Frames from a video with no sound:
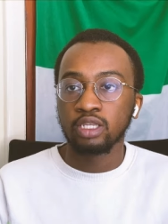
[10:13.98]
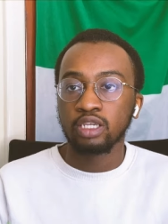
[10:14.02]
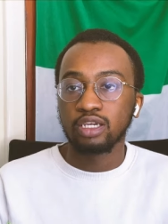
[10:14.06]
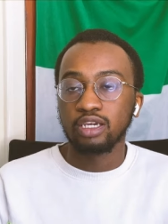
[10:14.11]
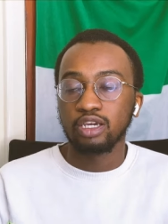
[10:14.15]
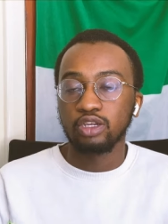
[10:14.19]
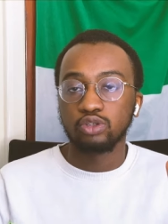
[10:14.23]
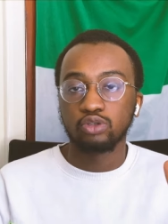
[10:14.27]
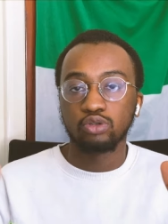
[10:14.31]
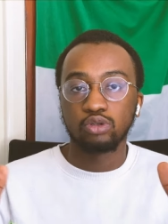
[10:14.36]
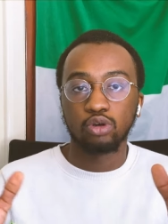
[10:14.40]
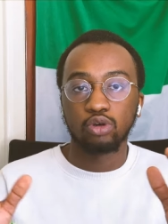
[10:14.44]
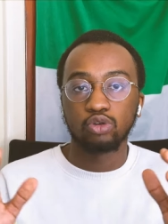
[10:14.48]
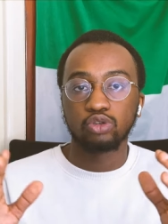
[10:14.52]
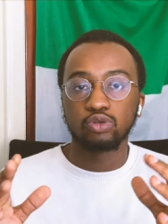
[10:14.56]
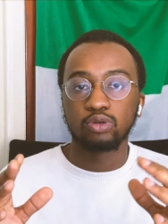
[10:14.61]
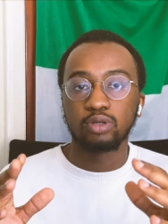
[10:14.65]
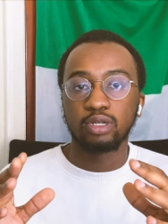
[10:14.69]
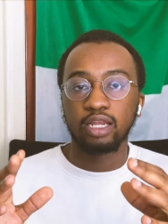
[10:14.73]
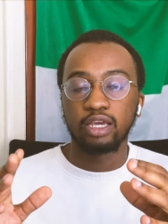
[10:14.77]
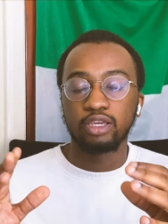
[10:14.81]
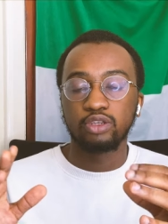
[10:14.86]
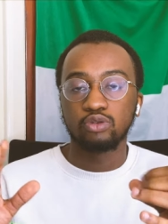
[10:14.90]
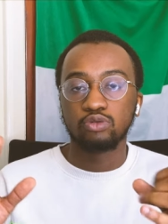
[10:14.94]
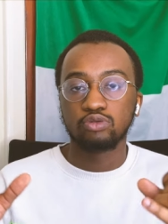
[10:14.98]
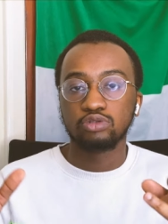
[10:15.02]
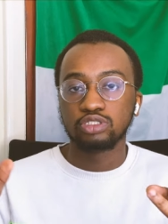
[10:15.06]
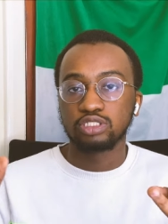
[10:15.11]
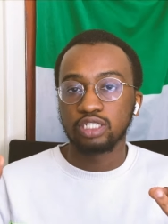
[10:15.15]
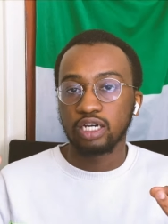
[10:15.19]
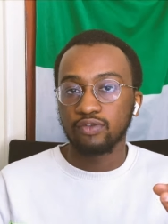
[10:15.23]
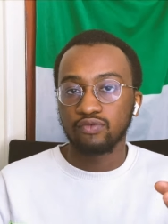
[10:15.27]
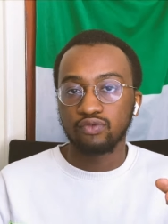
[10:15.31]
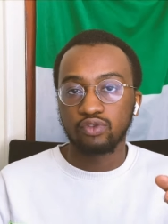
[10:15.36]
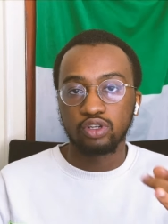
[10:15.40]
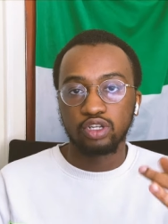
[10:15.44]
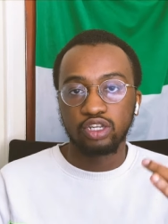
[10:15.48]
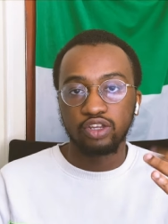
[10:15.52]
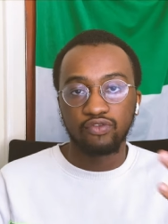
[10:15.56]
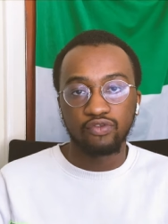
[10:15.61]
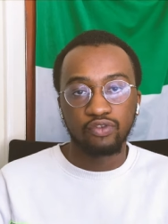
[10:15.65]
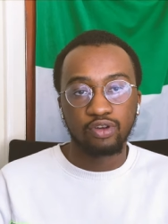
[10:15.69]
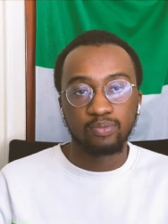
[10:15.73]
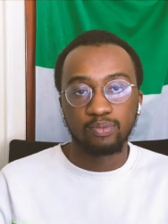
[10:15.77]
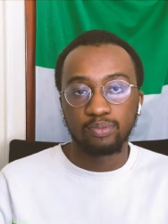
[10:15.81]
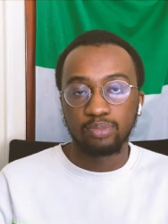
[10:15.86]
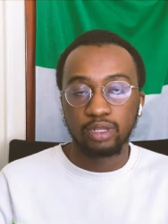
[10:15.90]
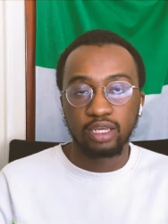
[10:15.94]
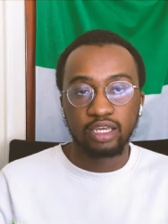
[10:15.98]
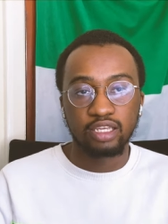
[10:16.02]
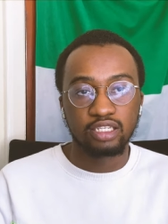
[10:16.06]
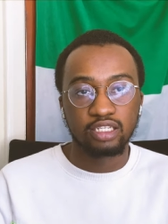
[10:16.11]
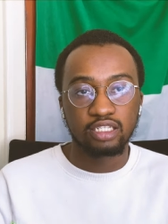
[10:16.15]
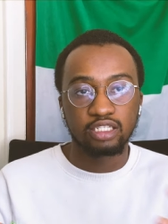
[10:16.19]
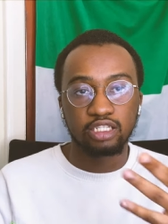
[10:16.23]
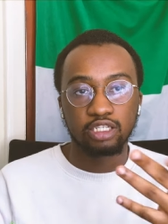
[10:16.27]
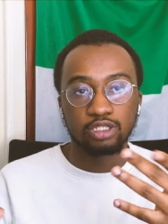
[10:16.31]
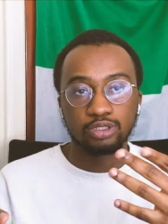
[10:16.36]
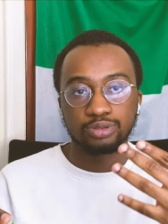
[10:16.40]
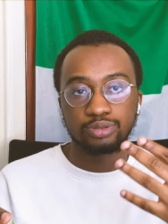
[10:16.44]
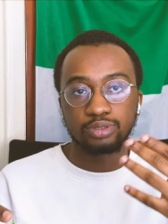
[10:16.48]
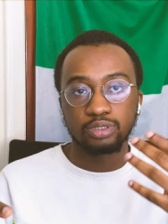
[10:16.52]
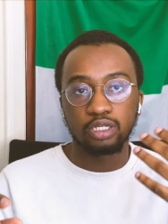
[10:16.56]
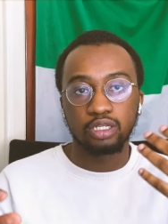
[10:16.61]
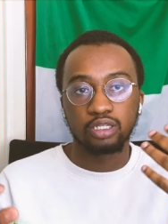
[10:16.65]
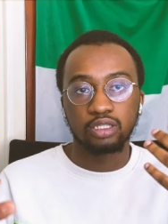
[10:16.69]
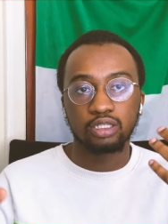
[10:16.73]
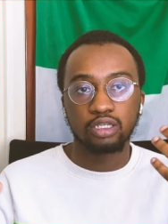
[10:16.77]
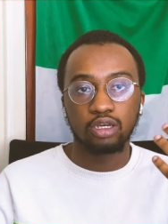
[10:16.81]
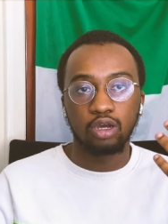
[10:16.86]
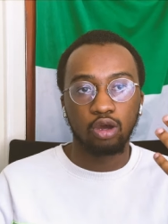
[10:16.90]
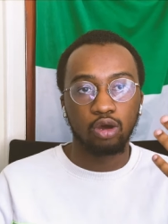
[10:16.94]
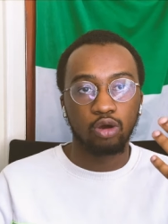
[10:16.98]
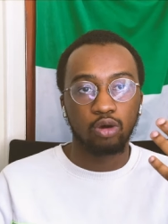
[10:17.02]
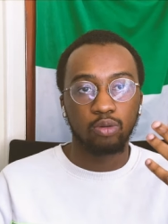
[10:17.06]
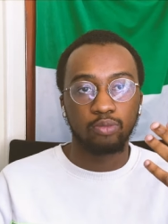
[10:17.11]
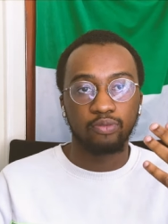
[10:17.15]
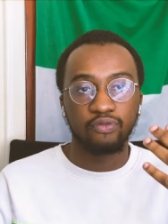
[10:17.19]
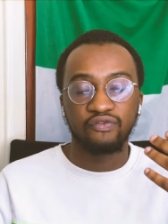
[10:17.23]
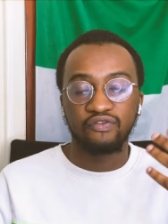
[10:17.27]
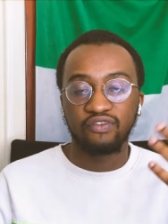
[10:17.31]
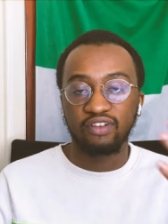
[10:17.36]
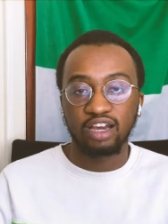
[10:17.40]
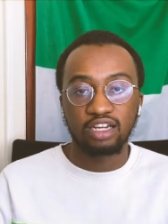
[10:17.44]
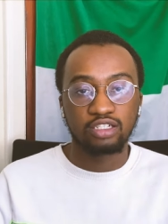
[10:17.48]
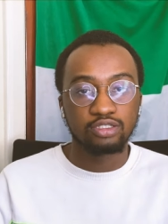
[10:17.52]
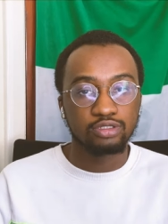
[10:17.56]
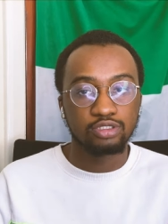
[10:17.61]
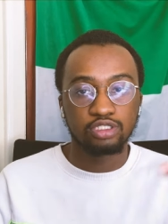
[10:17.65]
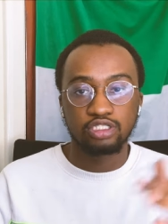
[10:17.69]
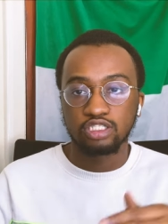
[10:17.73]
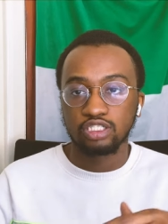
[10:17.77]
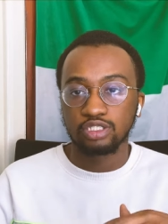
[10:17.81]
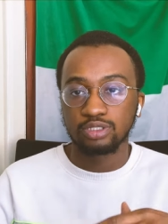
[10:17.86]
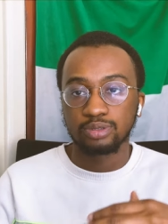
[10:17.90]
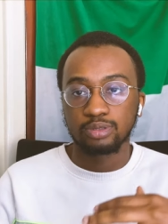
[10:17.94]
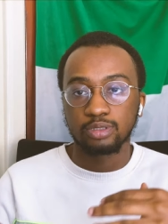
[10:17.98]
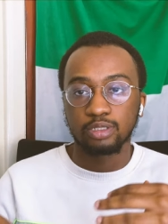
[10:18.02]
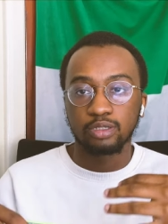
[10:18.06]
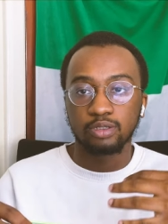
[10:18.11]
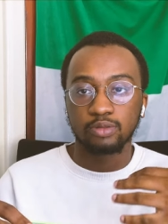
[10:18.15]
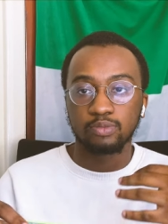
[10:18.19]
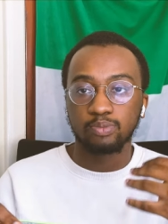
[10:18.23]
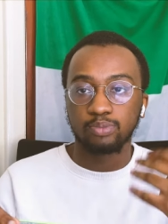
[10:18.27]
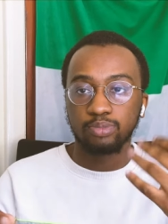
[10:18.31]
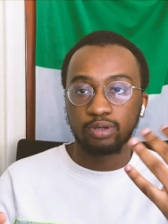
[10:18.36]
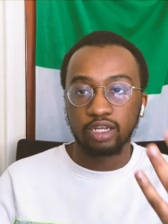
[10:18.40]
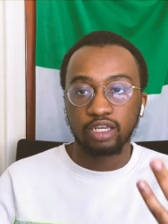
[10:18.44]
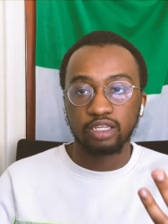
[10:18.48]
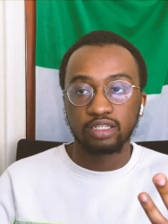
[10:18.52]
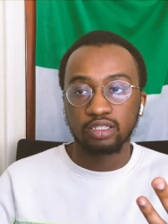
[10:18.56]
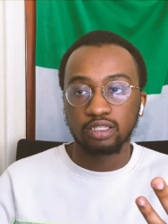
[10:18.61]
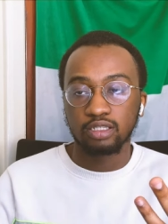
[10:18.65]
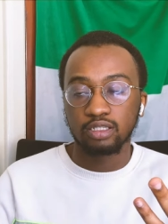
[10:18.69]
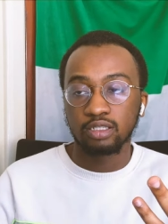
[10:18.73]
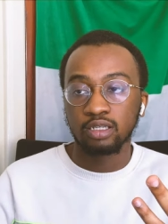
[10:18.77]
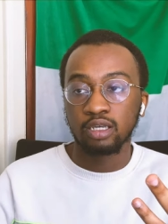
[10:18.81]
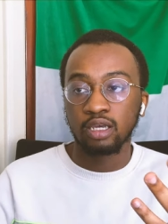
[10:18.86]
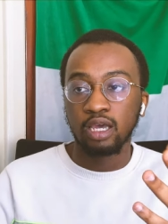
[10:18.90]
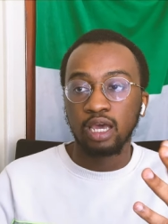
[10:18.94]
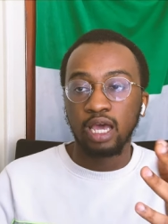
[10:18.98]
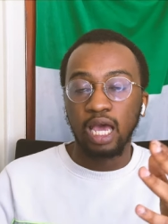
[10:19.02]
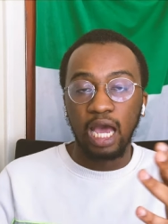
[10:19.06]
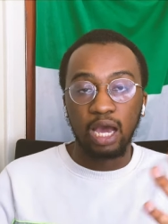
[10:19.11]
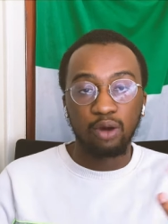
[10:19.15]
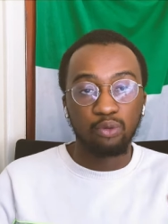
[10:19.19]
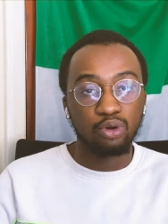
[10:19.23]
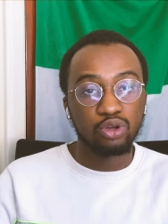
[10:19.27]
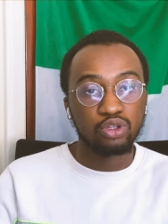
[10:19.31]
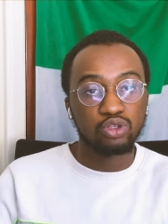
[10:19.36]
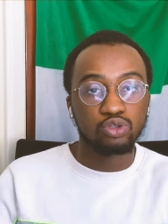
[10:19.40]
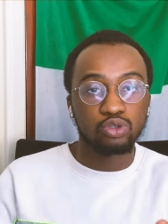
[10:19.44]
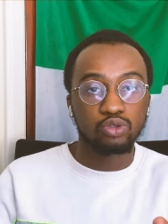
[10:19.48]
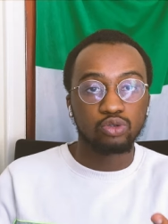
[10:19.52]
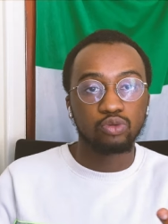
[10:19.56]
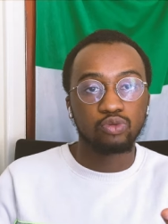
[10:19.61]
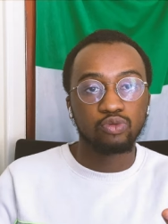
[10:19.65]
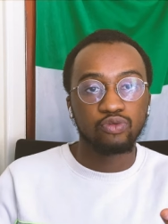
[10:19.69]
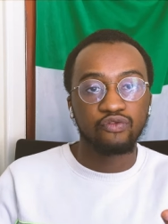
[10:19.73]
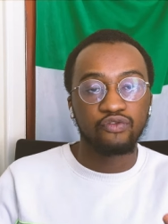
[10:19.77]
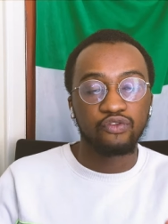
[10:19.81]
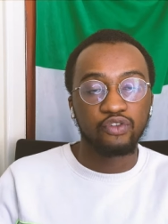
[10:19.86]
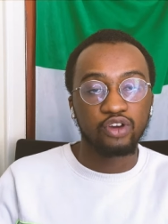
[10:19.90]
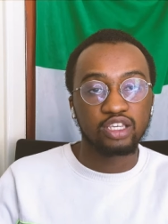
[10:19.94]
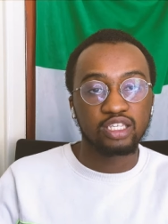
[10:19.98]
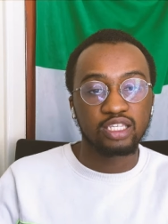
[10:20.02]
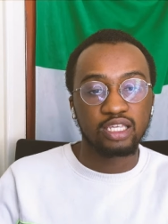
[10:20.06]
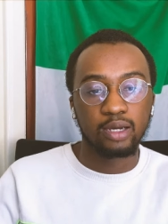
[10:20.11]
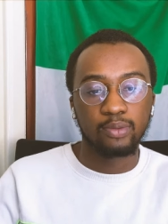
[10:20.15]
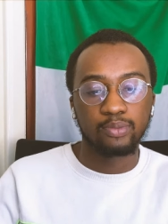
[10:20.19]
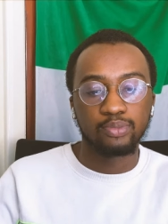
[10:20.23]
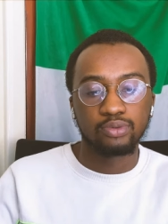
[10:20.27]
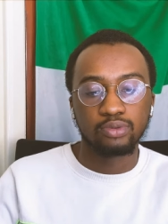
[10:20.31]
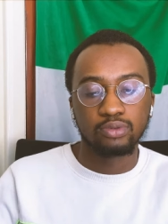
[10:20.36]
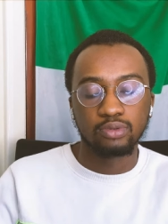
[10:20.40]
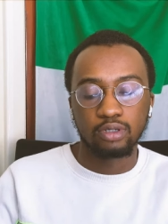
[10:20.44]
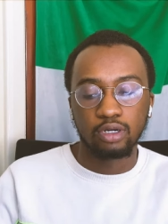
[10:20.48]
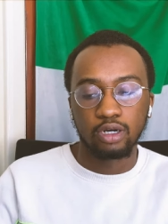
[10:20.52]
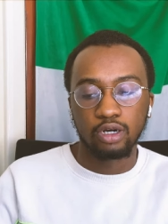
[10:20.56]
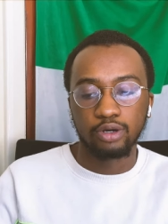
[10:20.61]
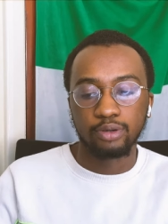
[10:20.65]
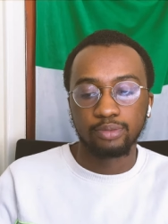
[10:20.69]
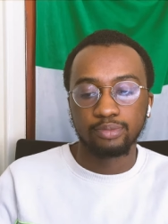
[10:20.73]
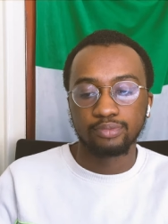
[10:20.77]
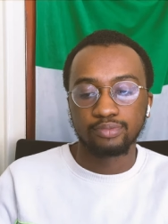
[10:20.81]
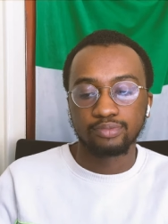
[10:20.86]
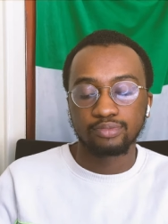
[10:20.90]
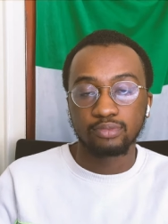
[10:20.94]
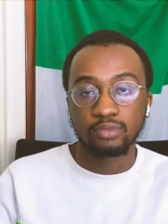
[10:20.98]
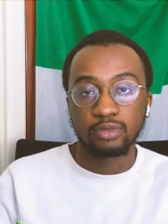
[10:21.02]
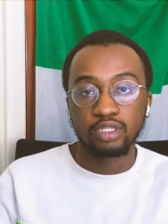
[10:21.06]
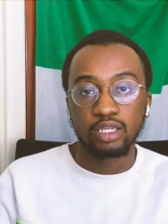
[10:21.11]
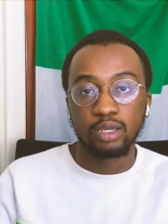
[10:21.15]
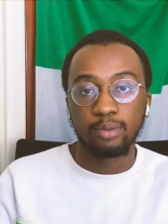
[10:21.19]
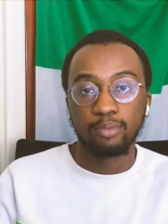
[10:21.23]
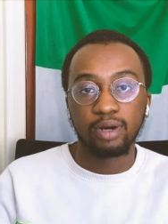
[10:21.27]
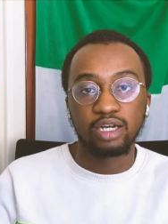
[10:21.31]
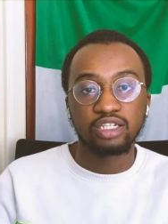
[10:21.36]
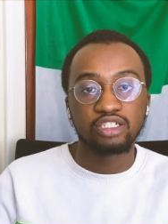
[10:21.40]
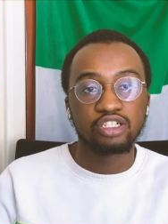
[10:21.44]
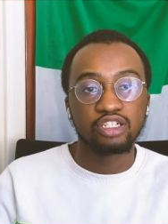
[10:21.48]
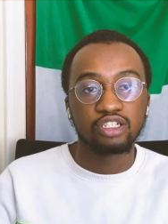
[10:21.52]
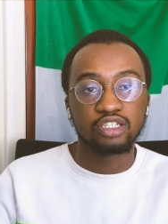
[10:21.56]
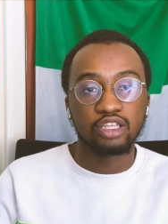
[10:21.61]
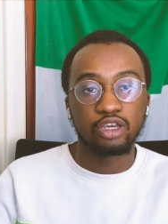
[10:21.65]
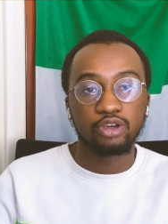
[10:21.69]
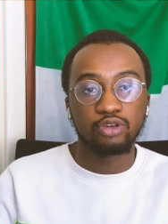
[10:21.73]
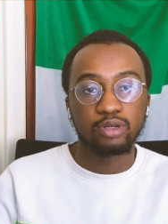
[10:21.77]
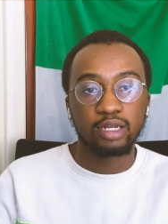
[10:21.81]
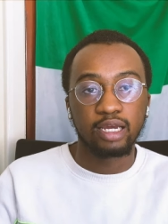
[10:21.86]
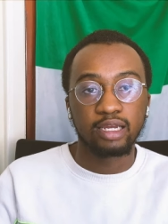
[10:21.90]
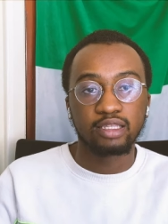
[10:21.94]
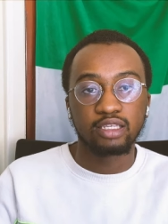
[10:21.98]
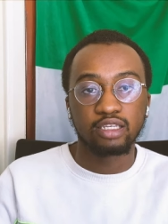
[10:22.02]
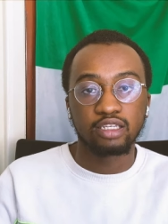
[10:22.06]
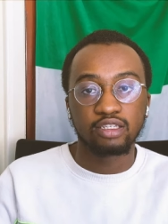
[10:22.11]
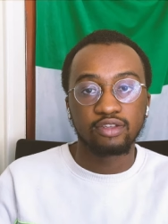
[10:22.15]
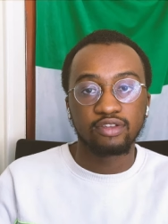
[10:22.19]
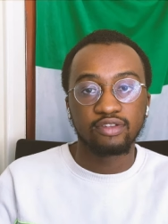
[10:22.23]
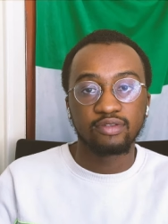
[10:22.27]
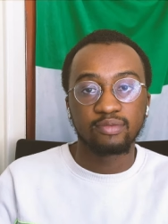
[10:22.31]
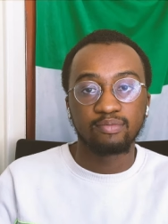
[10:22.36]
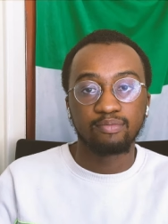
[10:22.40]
It should also let you travel to different places, different factories, different places. I went to, for example, Manchester United